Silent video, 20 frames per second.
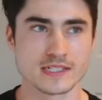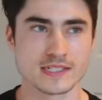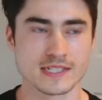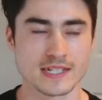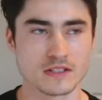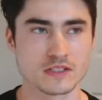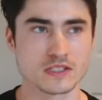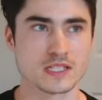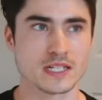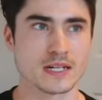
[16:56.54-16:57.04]

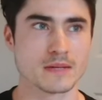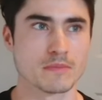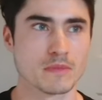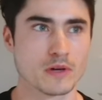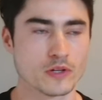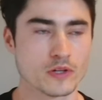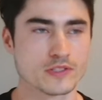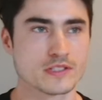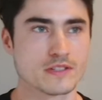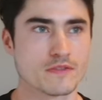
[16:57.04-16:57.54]
sounds like
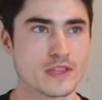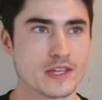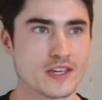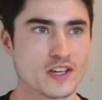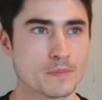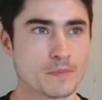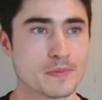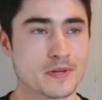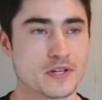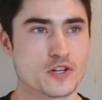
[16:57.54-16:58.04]
most of the
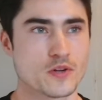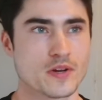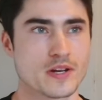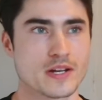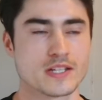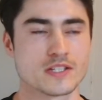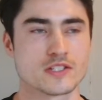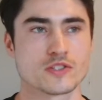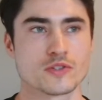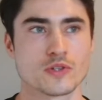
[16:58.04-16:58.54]

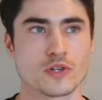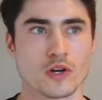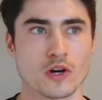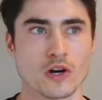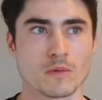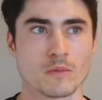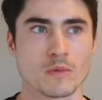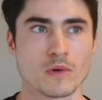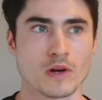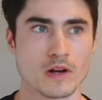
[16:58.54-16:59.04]
opportunities you
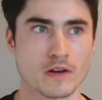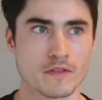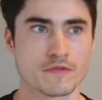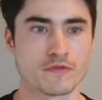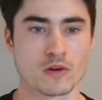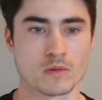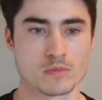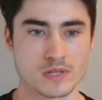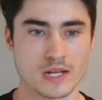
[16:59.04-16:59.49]
got were from